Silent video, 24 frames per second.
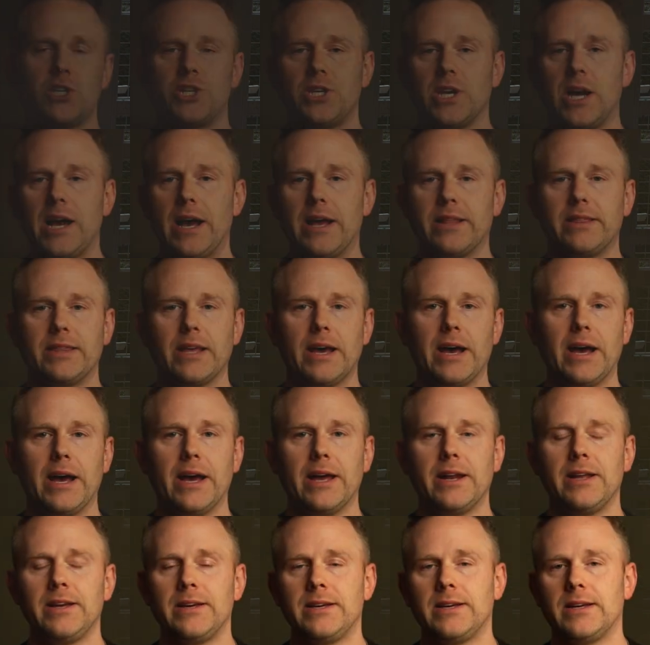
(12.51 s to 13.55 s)
shot
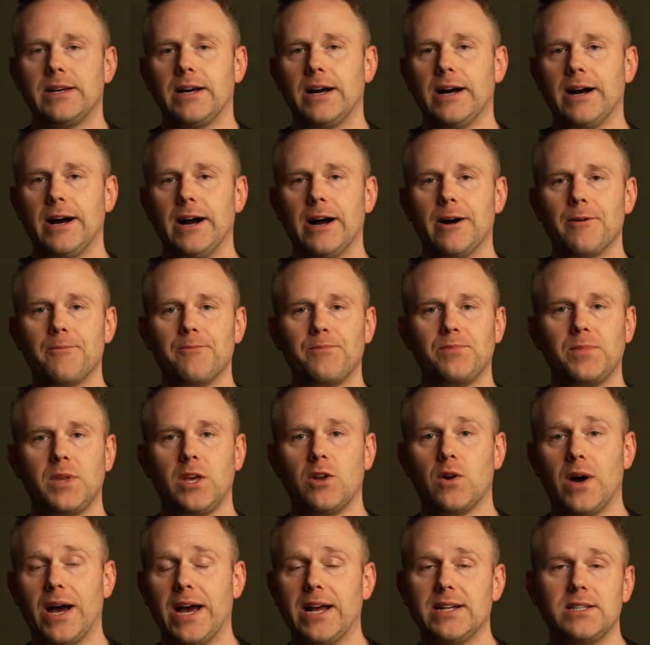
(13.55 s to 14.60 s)
that,
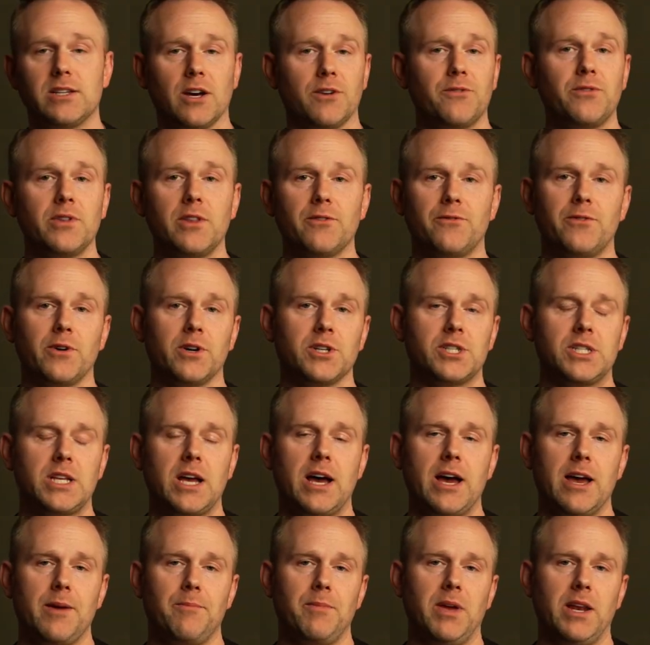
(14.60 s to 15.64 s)
I had done for the first
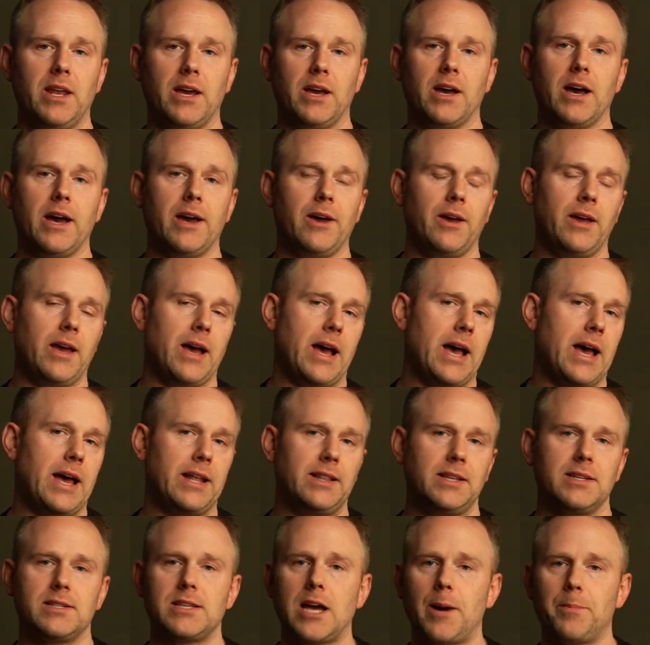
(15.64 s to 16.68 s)
time, meaning I
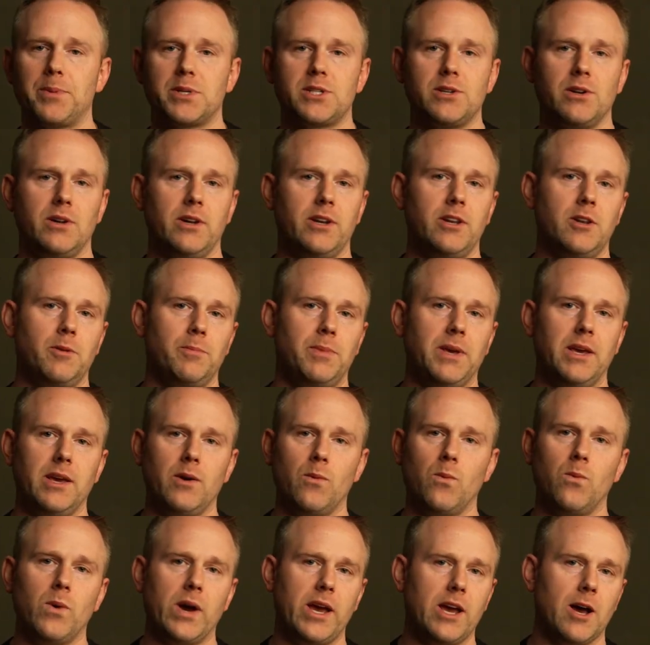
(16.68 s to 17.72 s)
had this opportunity to be
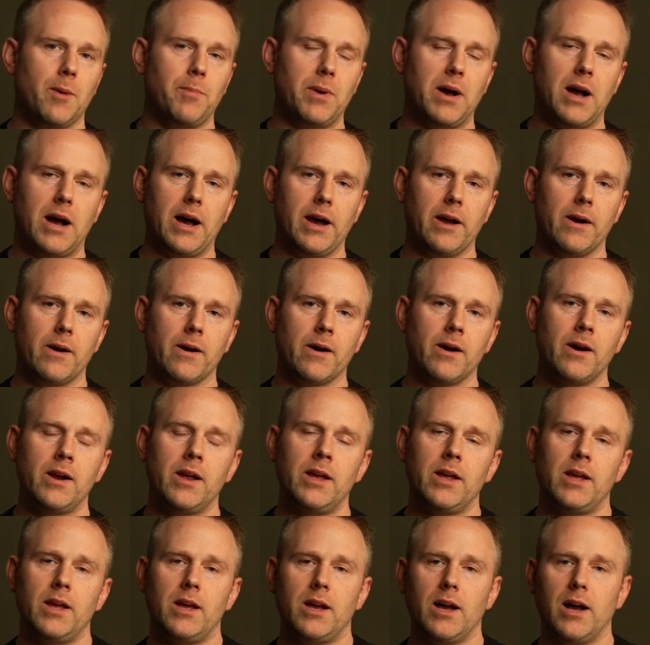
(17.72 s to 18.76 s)
way up higher
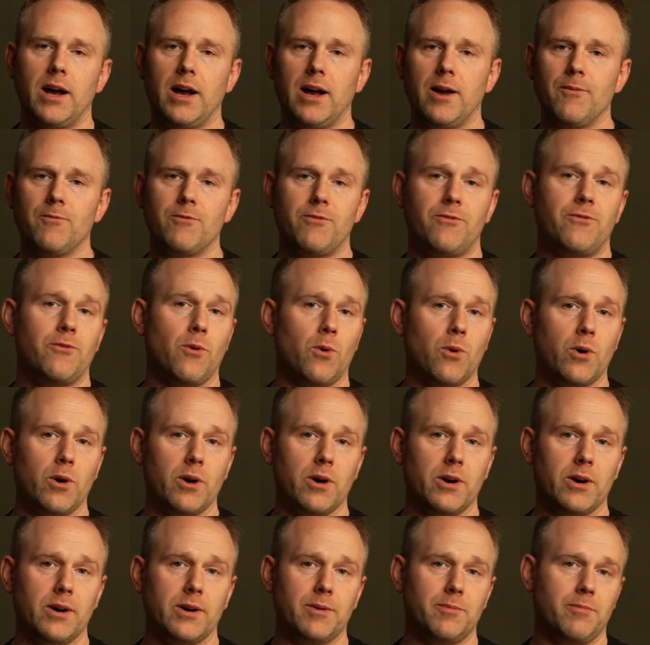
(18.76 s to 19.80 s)

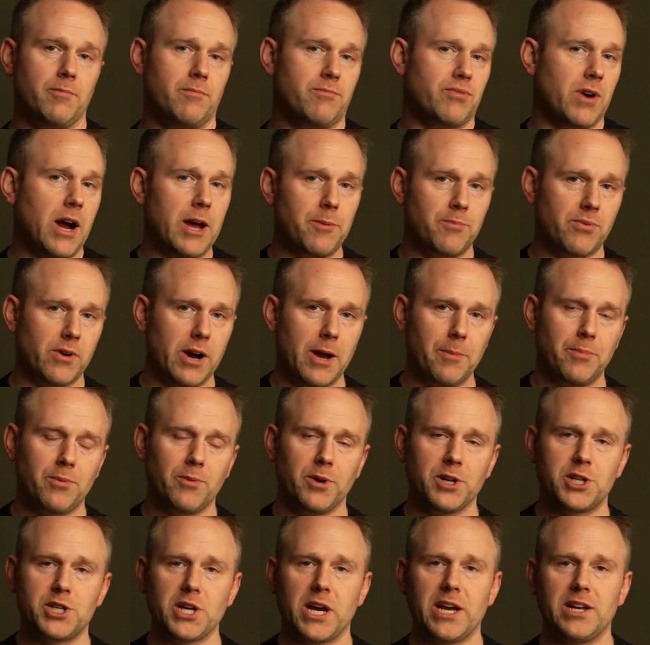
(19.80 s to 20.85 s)
for bride prep,
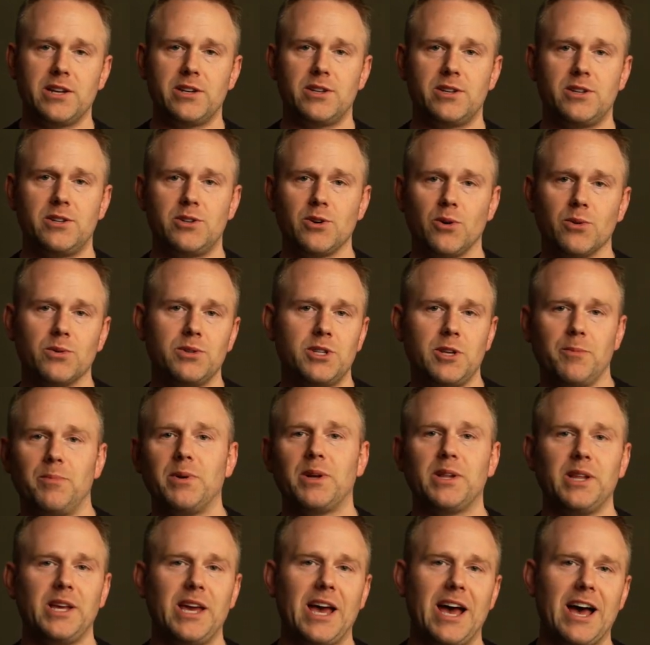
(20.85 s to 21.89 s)
which I don't
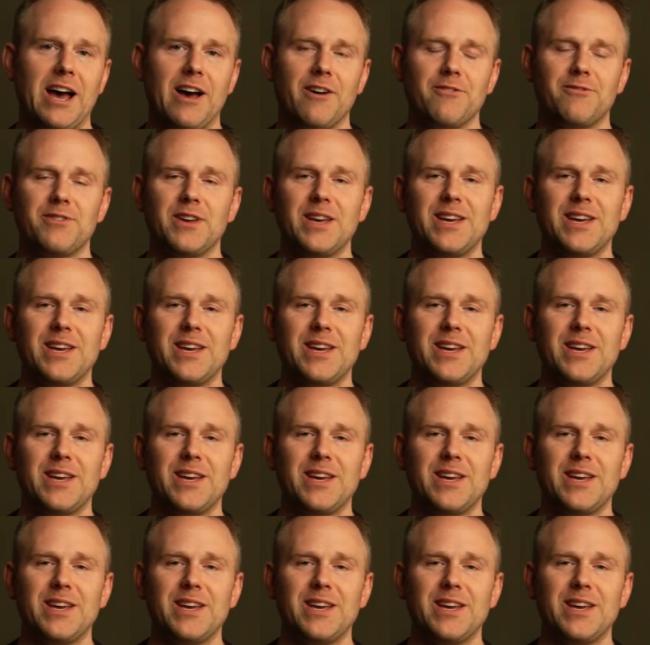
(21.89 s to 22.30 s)
typically have